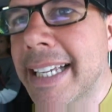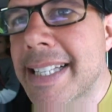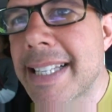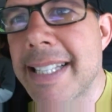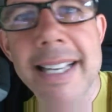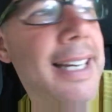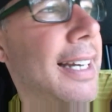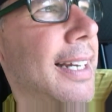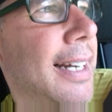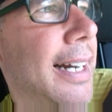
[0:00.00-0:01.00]
it's, uh,
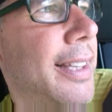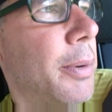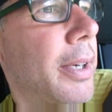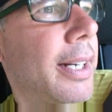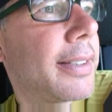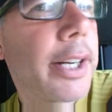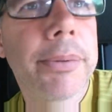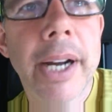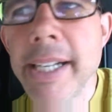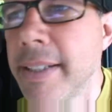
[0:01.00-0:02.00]
I think we got to take a
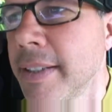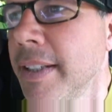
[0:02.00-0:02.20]
right.